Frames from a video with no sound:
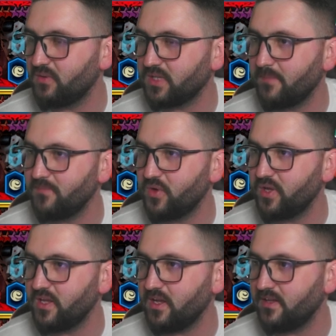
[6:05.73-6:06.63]
what I'm
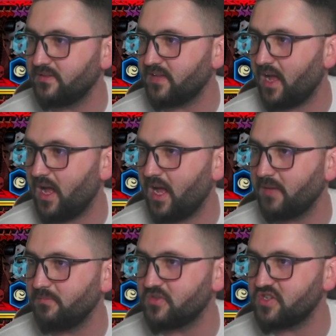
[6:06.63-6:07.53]
doing is
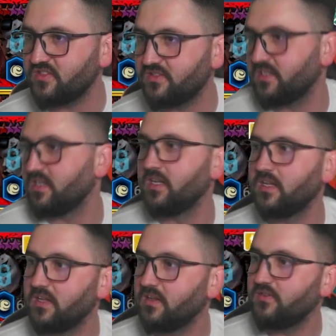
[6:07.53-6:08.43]
I'm just
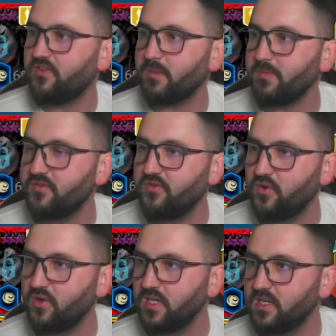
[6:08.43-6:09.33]
farming
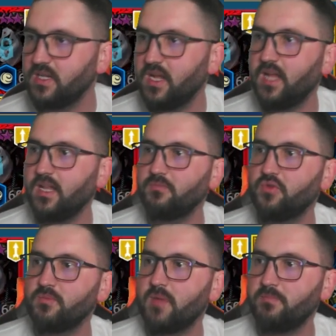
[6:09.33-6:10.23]
food, and I'm
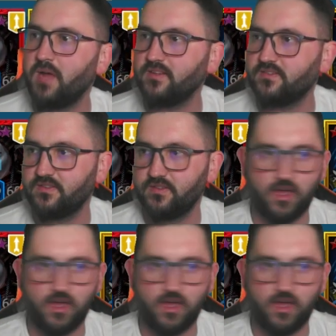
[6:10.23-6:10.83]
doing my best.